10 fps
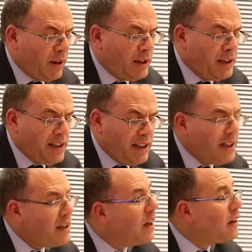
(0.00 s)
and indeed
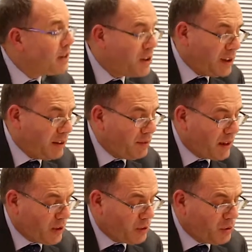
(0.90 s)
enhancing
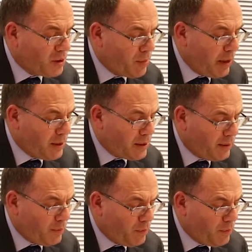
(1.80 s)
financial stability.